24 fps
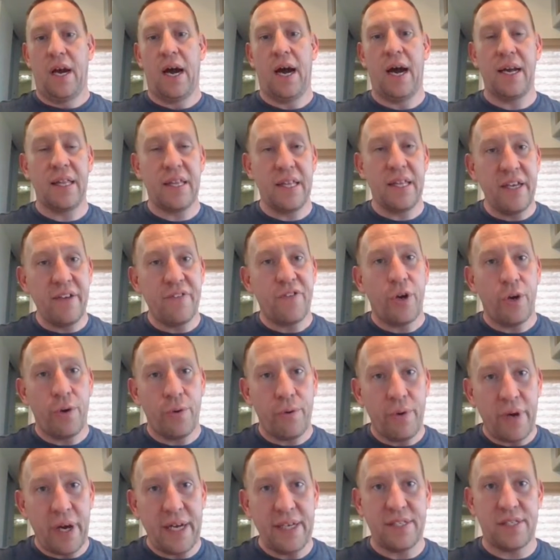I leave
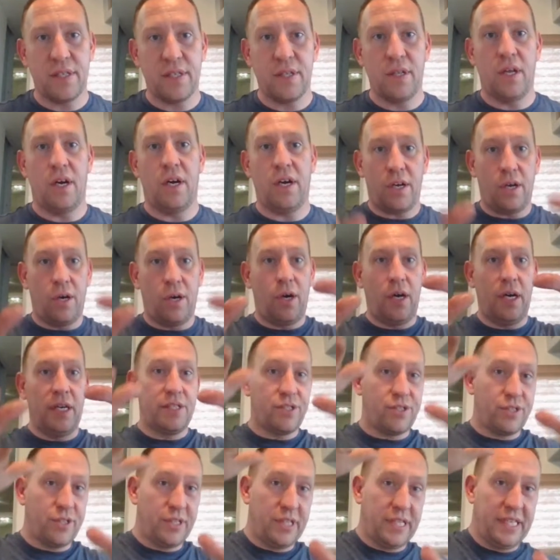horizon lock
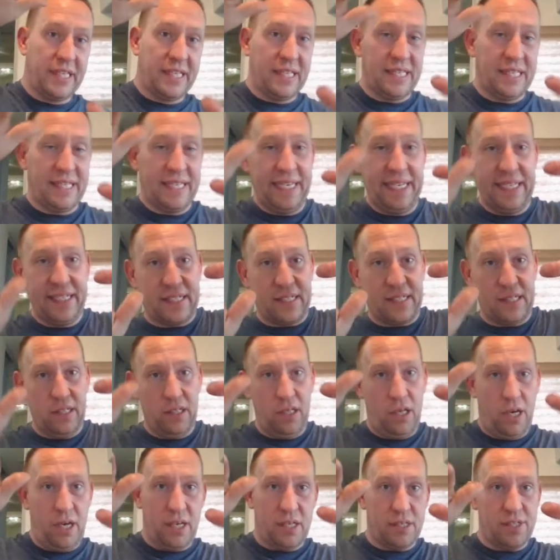on so that it at least
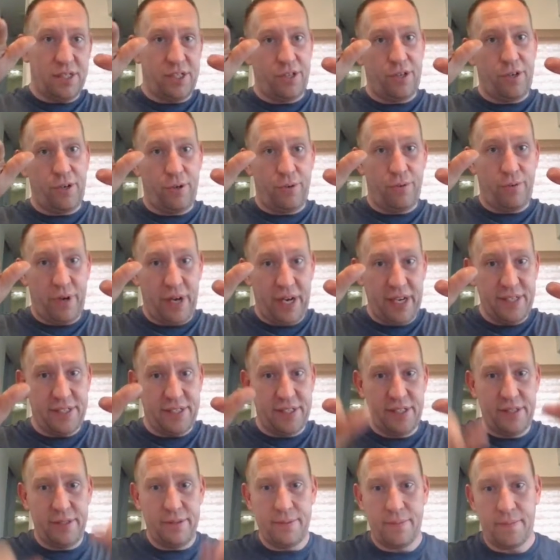locks your
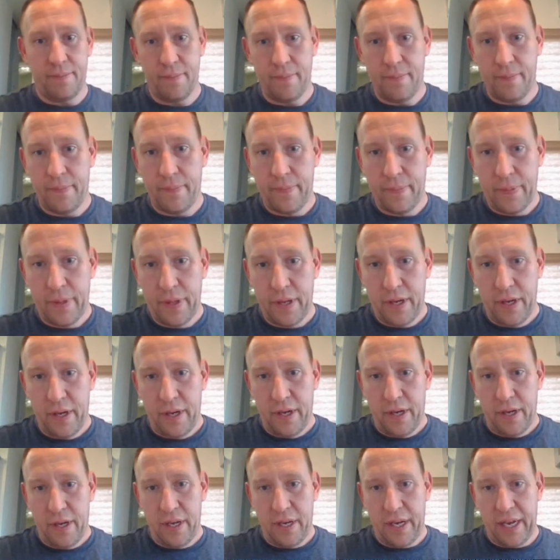horizon.
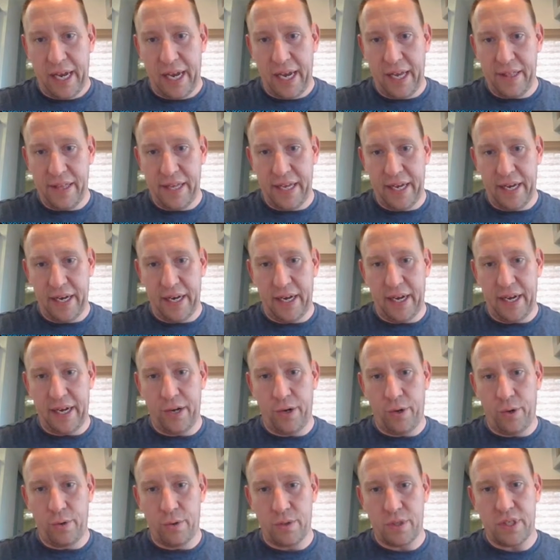And then I
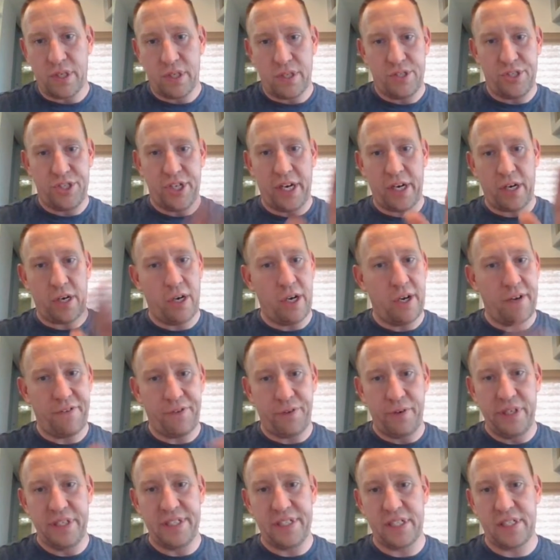don't check off
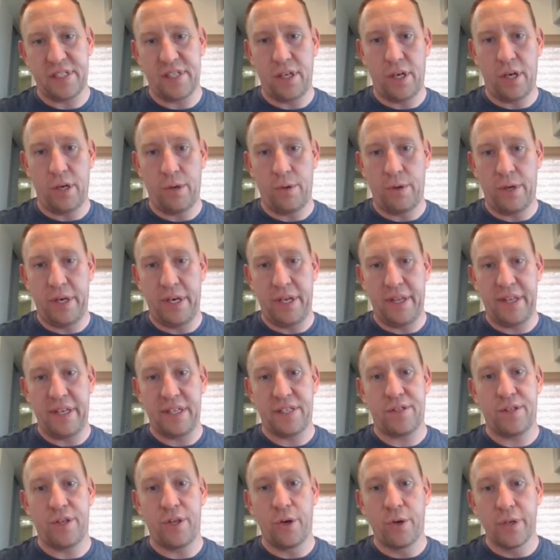360 Auto or
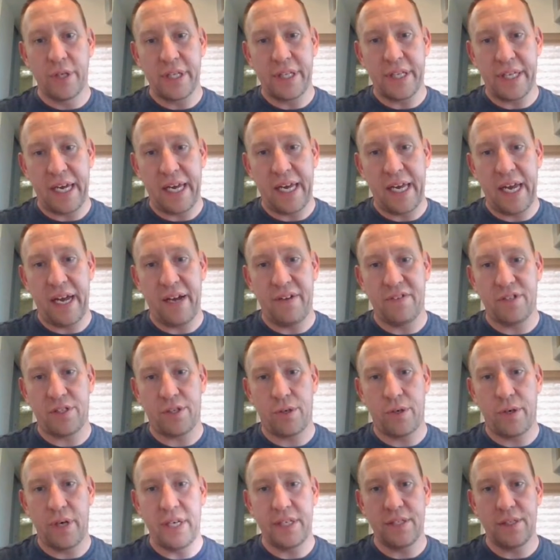anything. So the only thing I have is
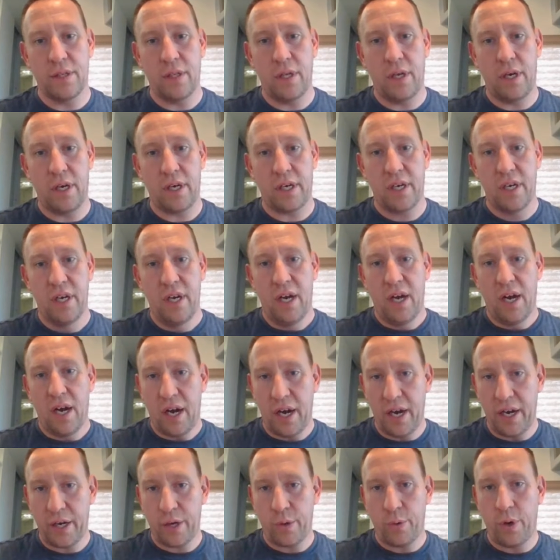Horizon Lock,
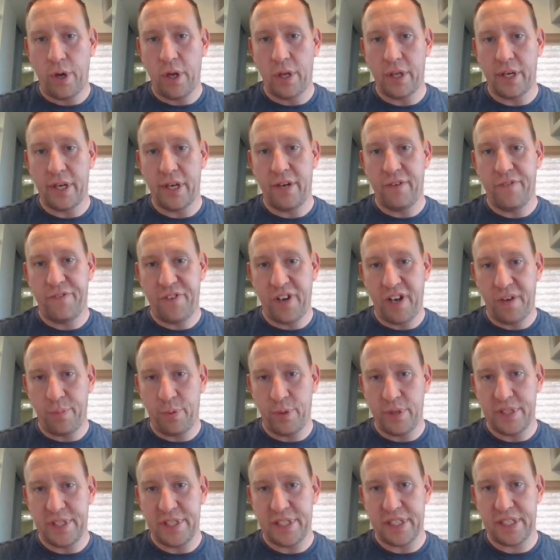high quality,
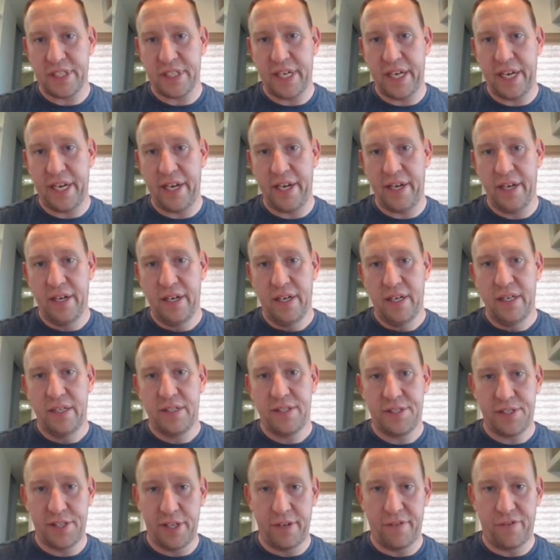5.6K,
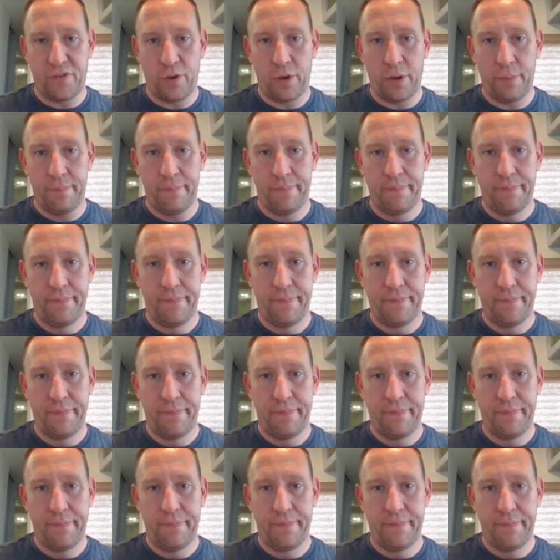Cineform.